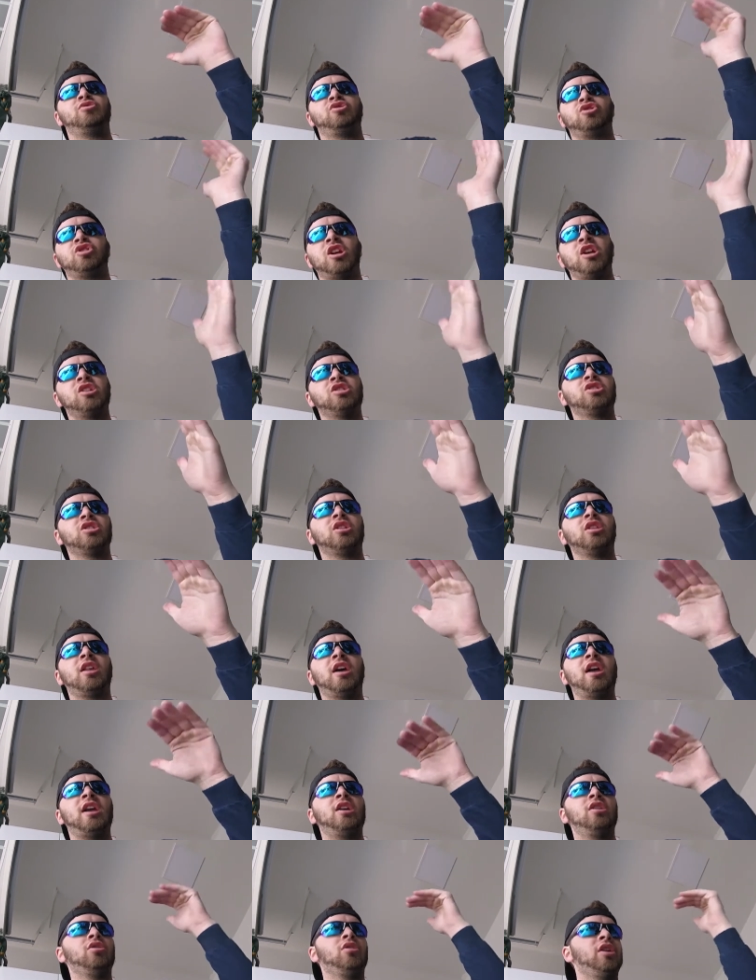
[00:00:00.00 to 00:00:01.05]
changing a
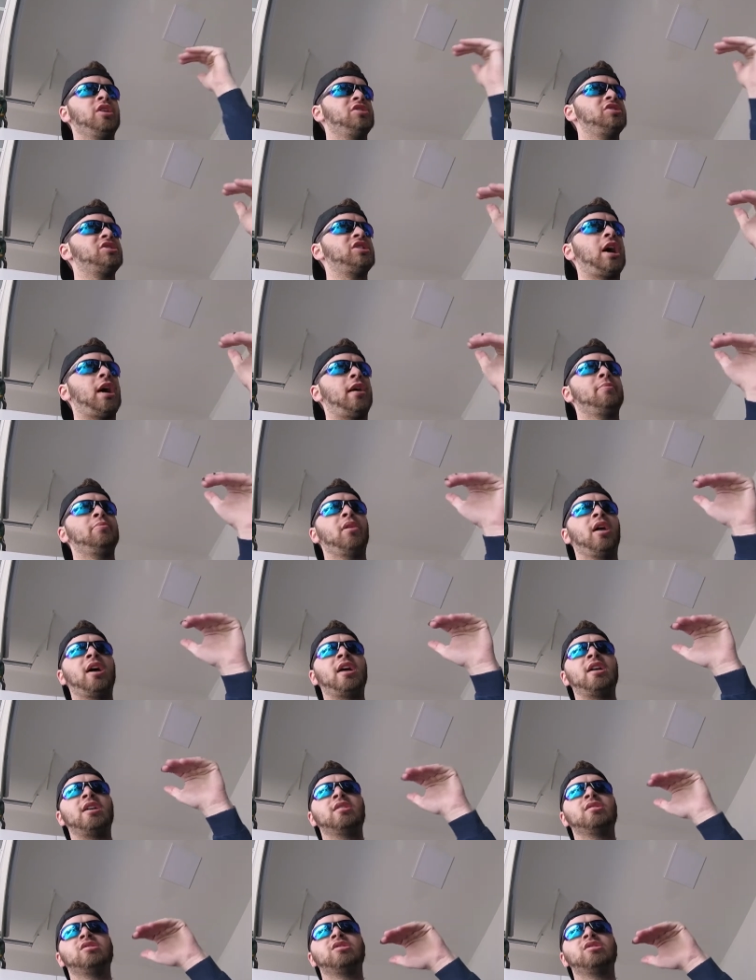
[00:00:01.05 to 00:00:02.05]
lane or at a stoplight and